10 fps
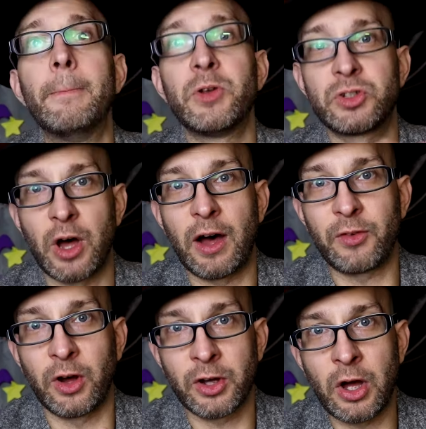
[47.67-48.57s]

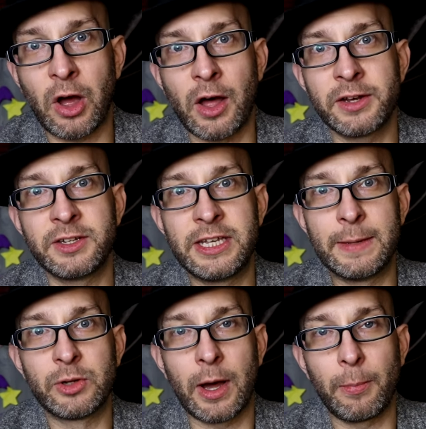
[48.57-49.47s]
Mustafa Akkad
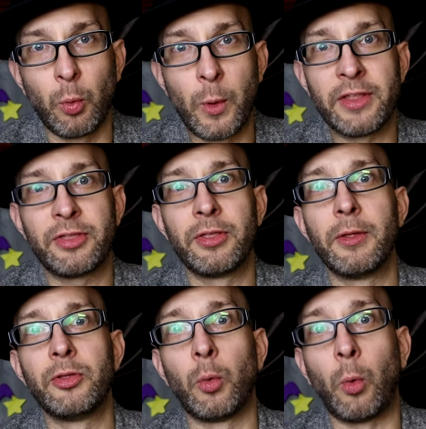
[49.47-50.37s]
teamed up with
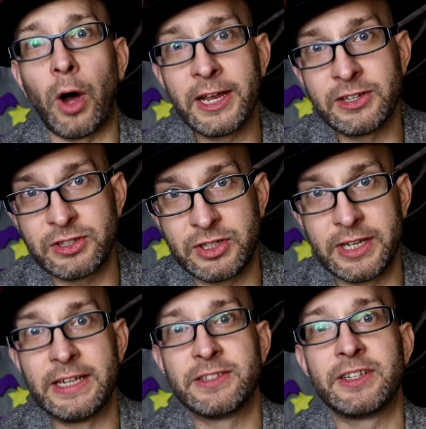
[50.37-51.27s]
the
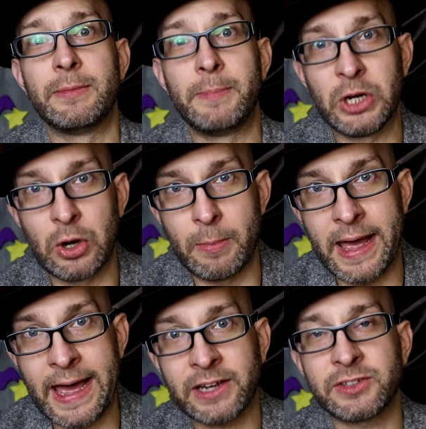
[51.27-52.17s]
Weinsteins and
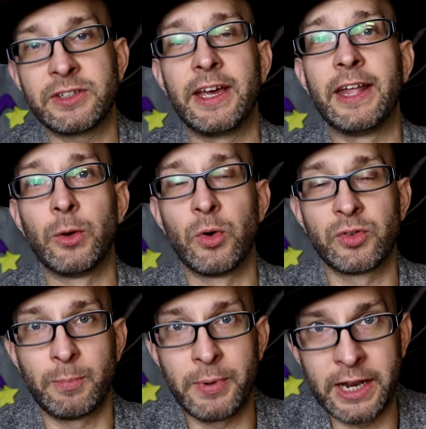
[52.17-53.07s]
Miramax, and there was
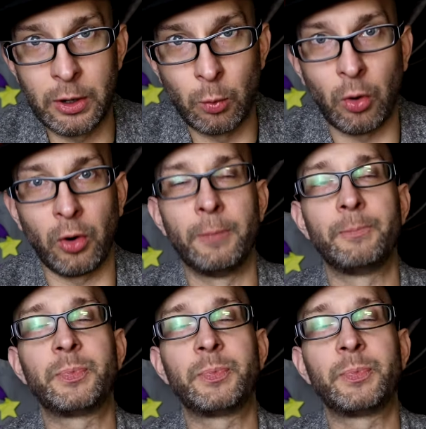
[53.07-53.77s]
a bidding war.